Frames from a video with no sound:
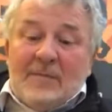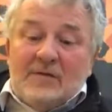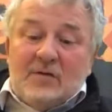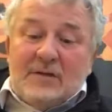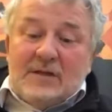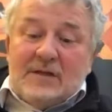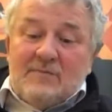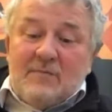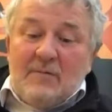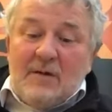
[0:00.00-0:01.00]
And so this is
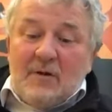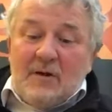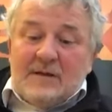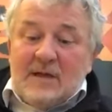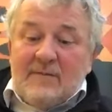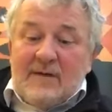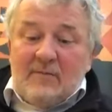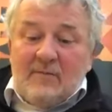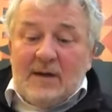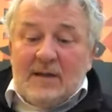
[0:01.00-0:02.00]
what we wanted to
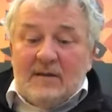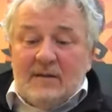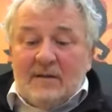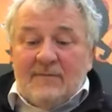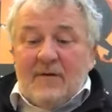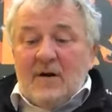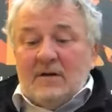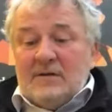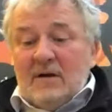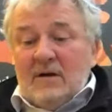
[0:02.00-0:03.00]
develop with the
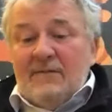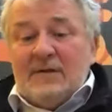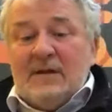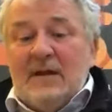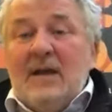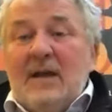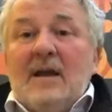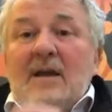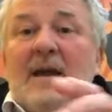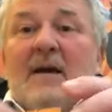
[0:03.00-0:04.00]
Fox, obviously.
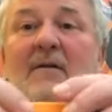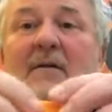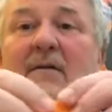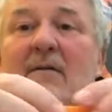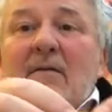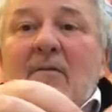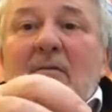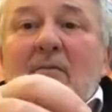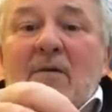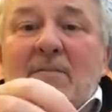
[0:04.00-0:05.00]
Now,
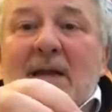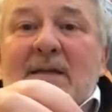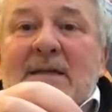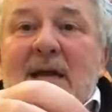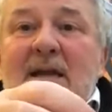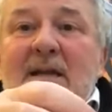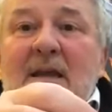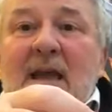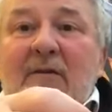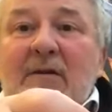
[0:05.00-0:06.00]
we're maintaining the
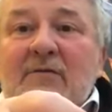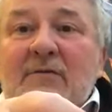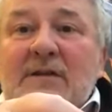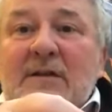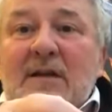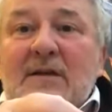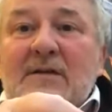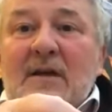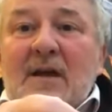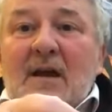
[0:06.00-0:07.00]

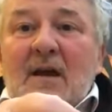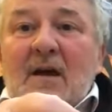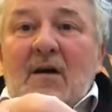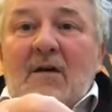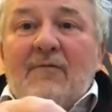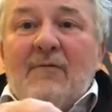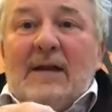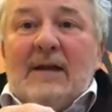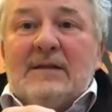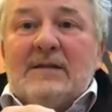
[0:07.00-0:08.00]
characteristics of
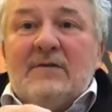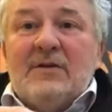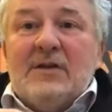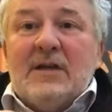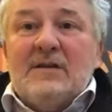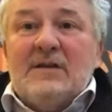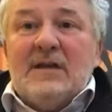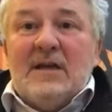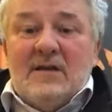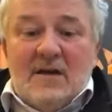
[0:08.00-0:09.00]
Red Leicester, as you can
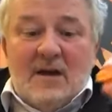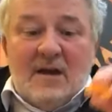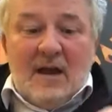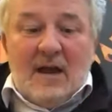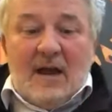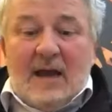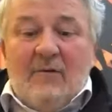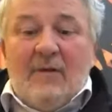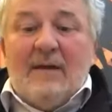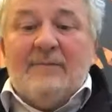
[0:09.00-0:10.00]
see there,
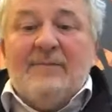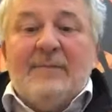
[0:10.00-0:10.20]
how that